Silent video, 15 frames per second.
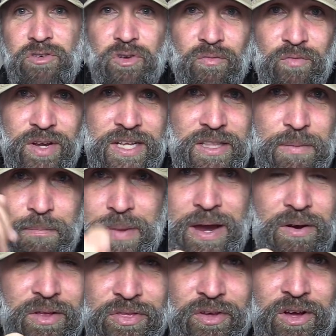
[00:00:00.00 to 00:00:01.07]
Don't forget the
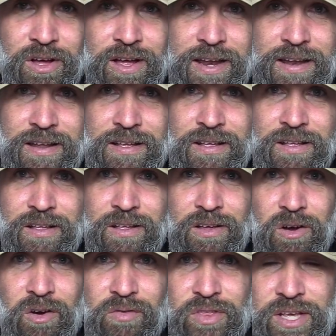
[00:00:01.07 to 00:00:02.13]
marathon
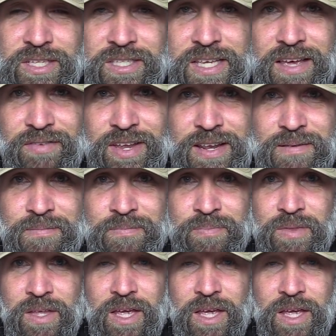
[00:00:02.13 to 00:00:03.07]
over Thanksgiving.